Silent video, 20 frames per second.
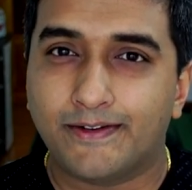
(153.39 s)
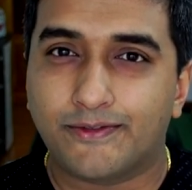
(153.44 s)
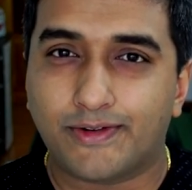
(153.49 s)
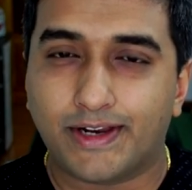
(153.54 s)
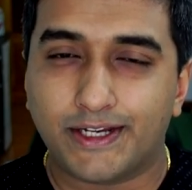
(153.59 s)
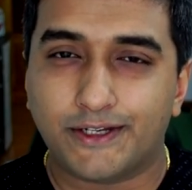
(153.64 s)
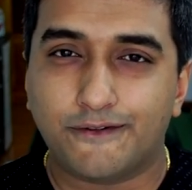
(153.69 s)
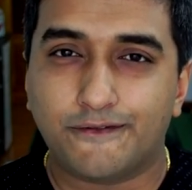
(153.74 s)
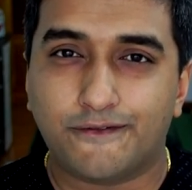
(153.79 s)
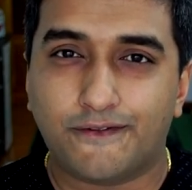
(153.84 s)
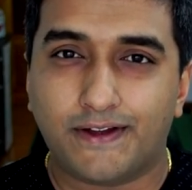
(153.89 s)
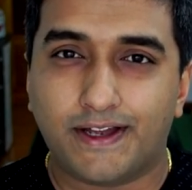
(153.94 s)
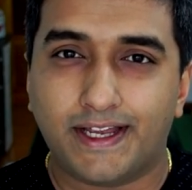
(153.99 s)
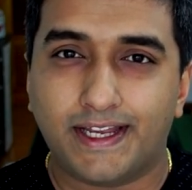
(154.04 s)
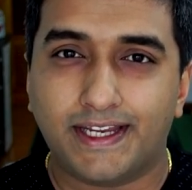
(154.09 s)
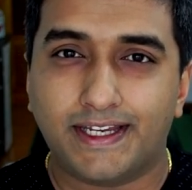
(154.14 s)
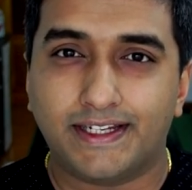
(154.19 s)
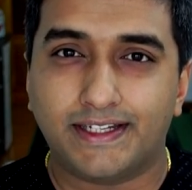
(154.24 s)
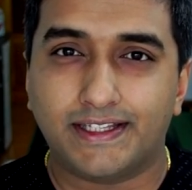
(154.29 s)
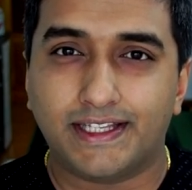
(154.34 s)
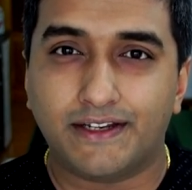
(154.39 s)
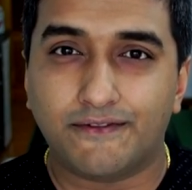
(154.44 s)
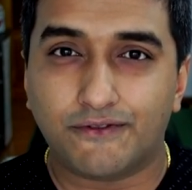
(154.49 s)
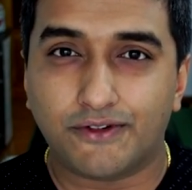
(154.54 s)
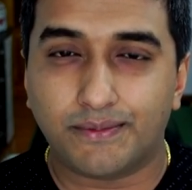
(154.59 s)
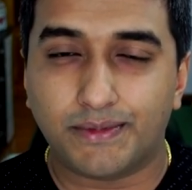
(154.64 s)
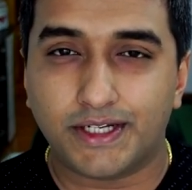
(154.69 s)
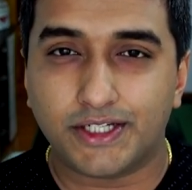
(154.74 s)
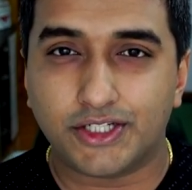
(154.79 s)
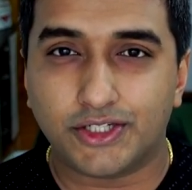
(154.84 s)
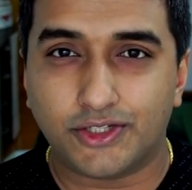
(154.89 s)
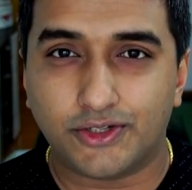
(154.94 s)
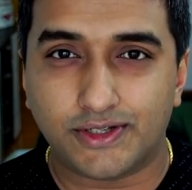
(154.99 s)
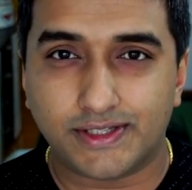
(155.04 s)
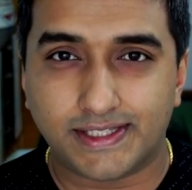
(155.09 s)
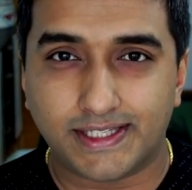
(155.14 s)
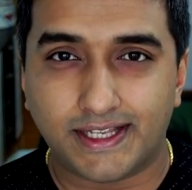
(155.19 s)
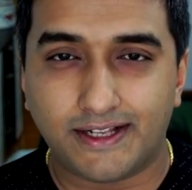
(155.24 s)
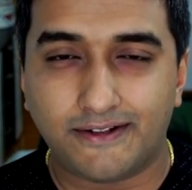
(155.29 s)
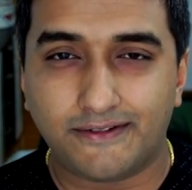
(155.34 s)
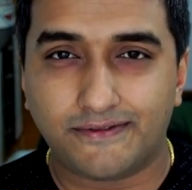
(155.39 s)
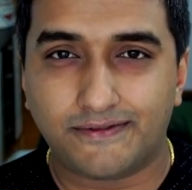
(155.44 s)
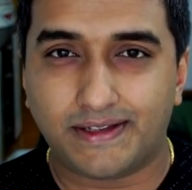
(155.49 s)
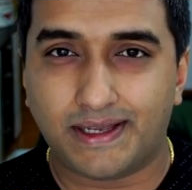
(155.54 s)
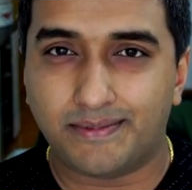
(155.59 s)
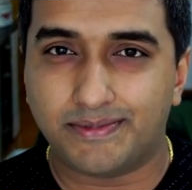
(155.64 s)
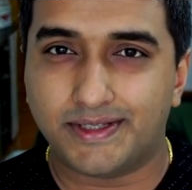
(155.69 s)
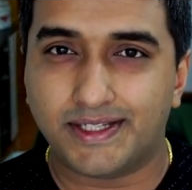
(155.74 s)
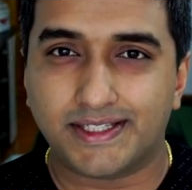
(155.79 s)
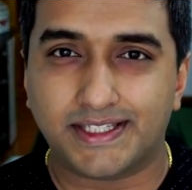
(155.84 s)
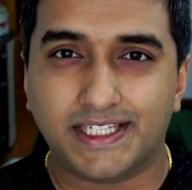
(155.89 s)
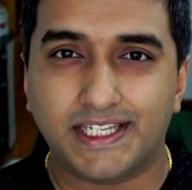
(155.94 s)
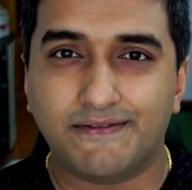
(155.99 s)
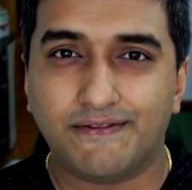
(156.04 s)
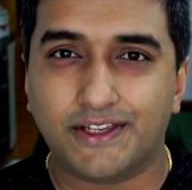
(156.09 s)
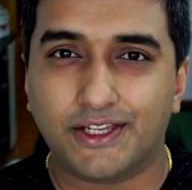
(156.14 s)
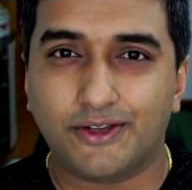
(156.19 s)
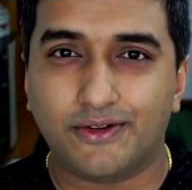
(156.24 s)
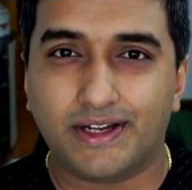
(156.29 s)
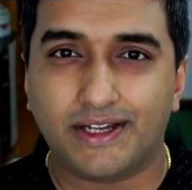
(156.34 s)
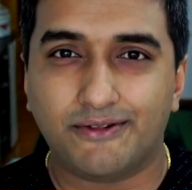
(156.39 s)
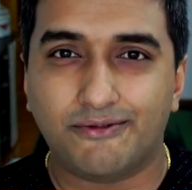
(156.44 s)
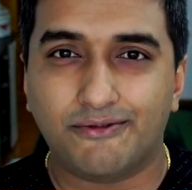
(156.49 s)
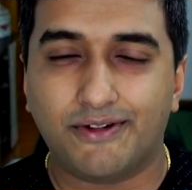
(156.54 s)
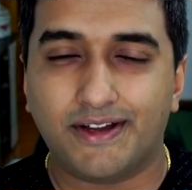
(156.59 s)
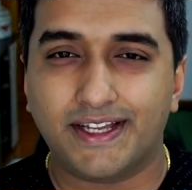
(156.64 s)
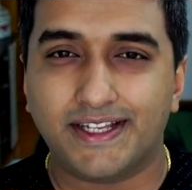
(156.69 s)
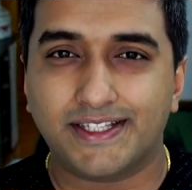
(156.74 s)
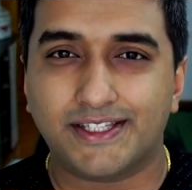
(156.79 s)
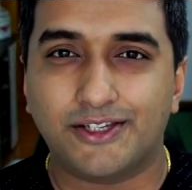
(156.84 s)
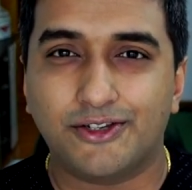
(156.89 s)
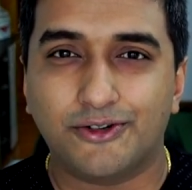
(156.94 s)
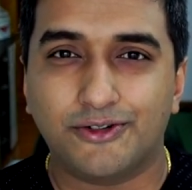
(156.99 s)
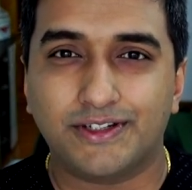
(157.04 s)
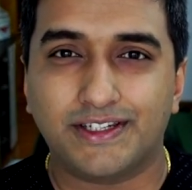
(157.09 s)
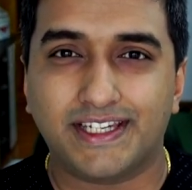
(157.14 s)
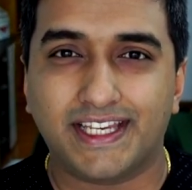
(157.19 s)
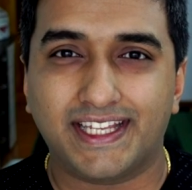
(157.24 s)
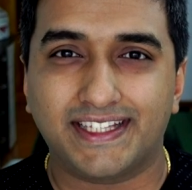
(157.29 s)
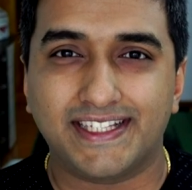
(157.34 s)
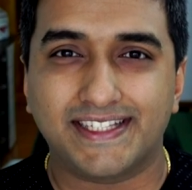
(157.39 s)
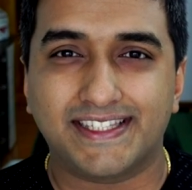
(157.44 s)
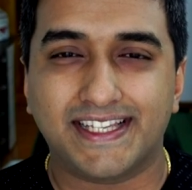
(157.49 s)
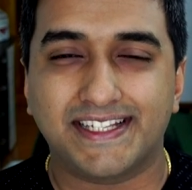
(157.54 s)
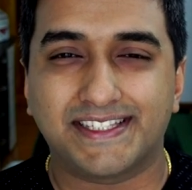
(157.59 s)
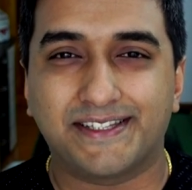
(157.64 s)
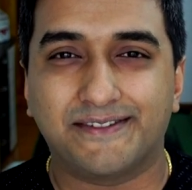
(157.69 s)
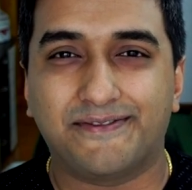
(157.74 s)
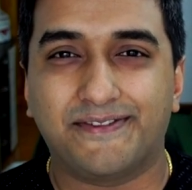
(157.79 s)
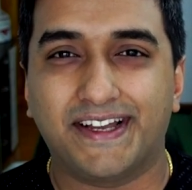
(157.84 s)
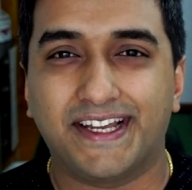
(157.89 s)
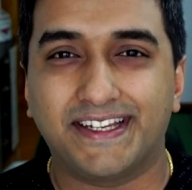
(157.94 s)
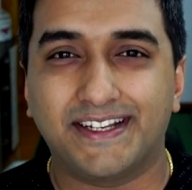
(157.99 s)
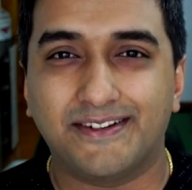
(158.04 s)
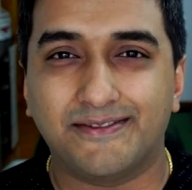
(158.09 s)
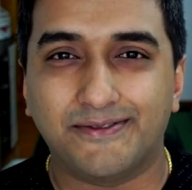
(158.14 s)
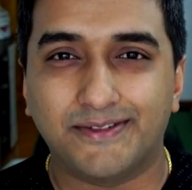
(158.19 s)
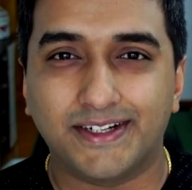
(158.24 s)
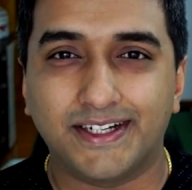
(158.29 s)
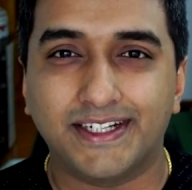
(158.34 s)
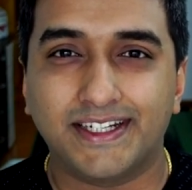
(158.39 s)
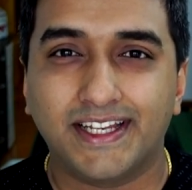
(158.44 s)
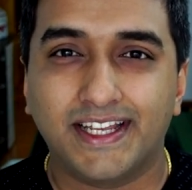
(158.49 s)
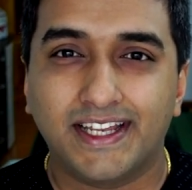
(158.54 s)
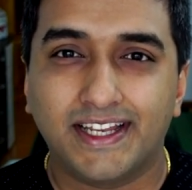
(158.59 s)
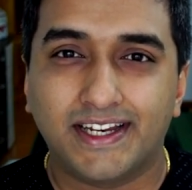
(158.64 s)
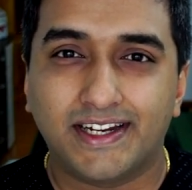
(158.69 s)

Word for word: Try to find the information yourself. I'm just giving you advice. Don't take this as the final word.